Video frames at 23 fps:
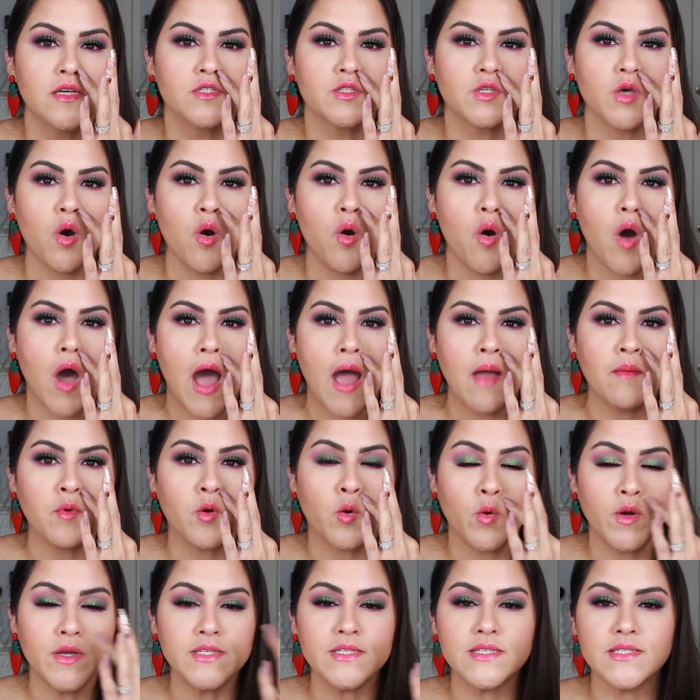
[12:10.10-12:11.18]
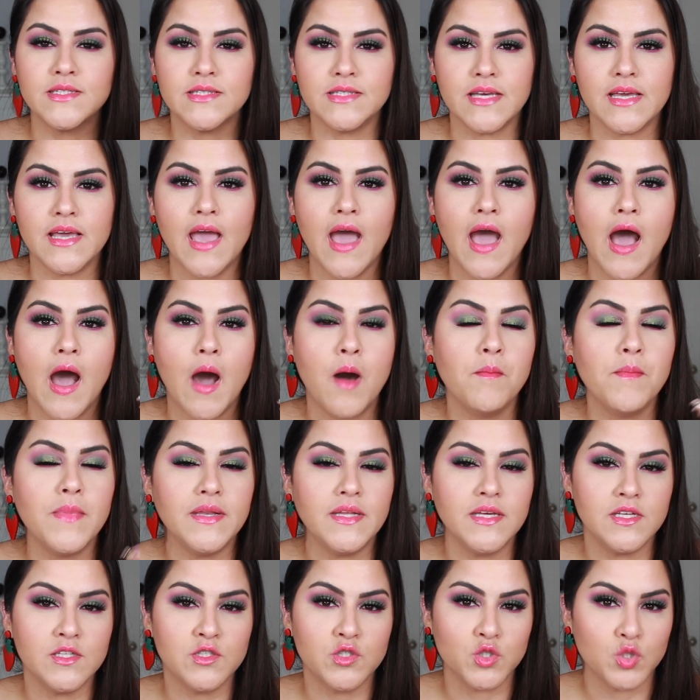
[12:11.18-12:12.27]
So I'm going to see how
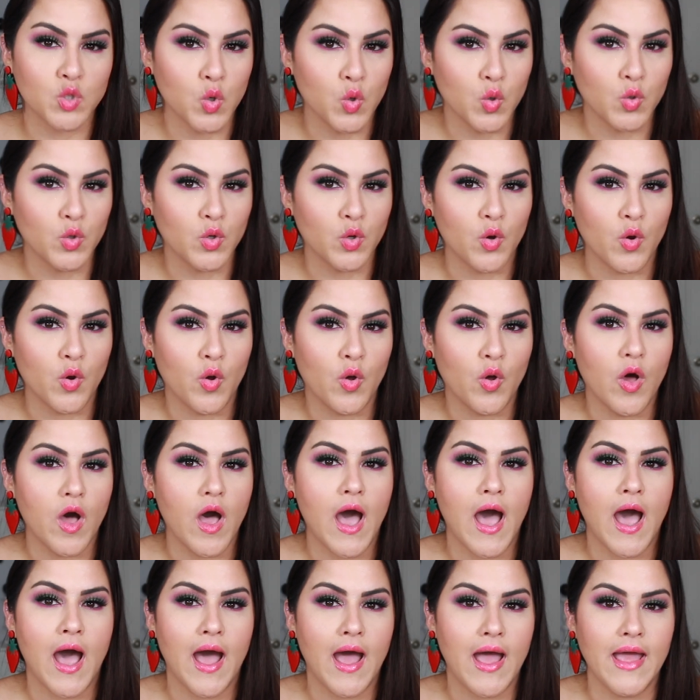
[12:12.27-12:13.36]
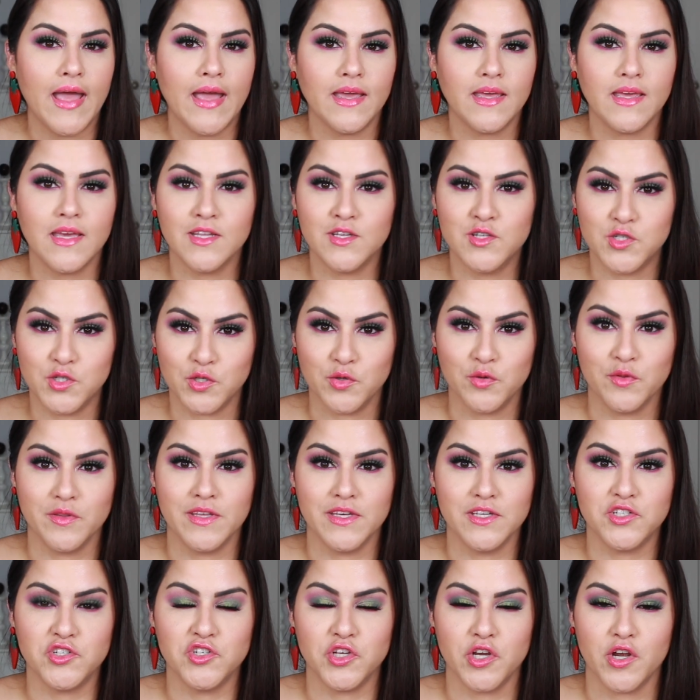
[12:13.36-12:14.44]
many in total I can do
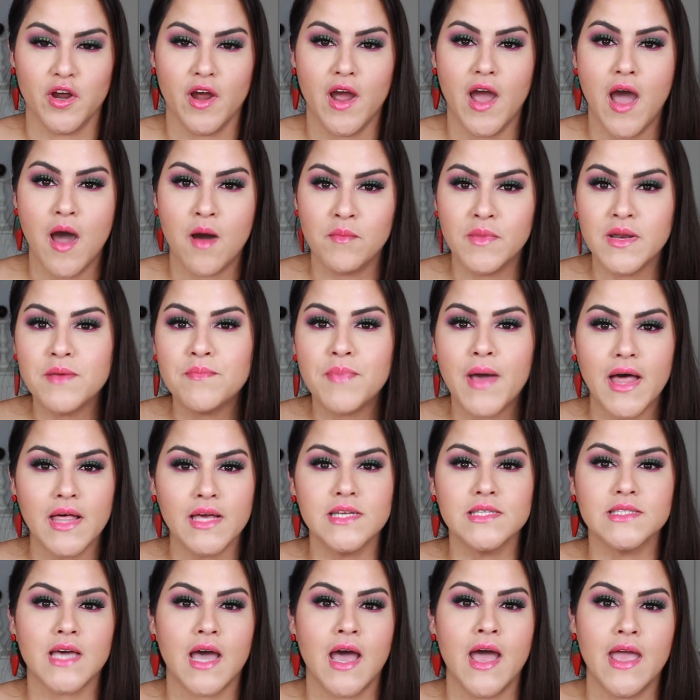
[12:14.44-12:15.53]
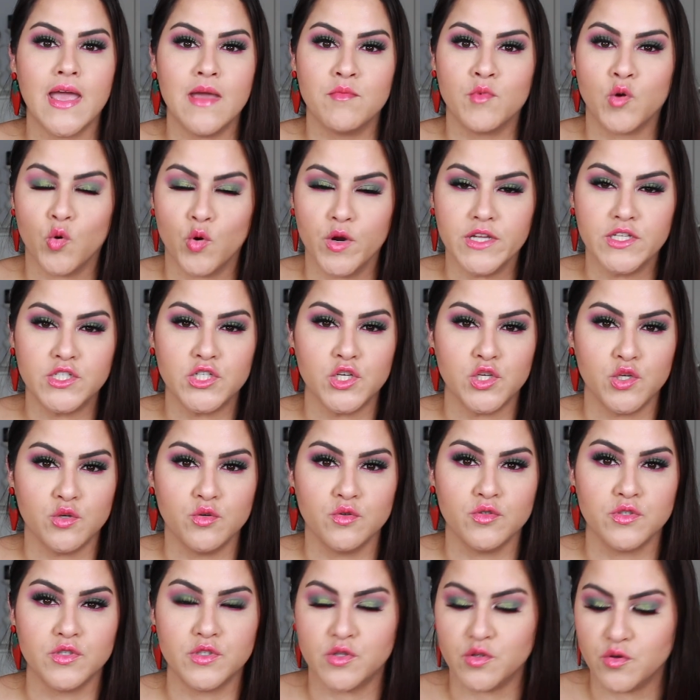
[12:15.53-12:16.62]
this year, how many palettes I am going to
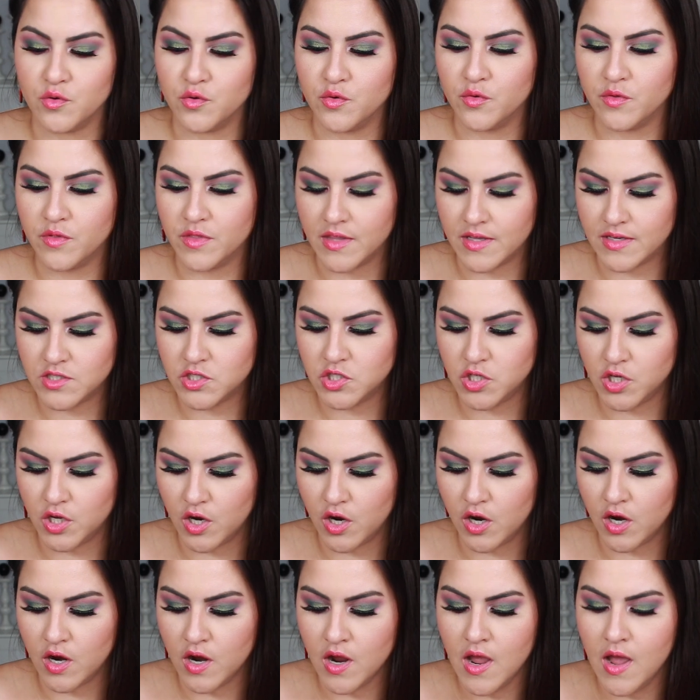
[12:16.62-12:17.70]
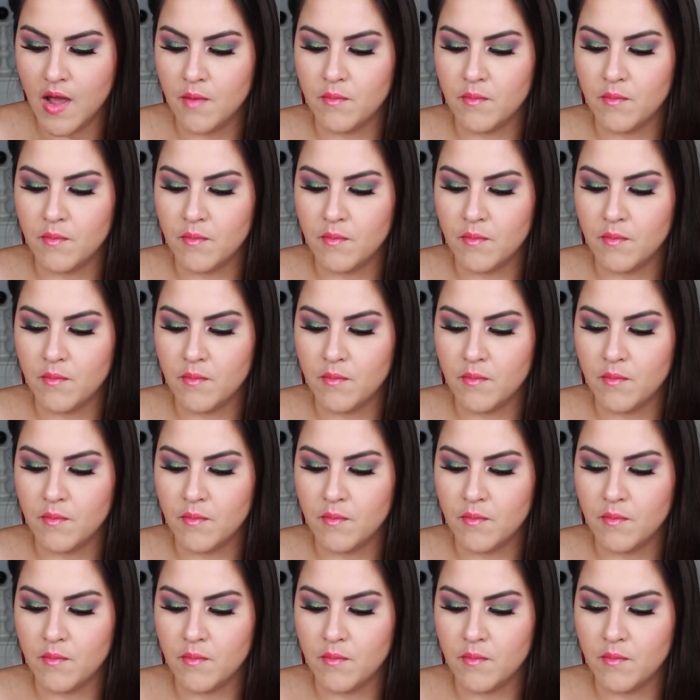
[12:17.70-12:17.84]
use through this year.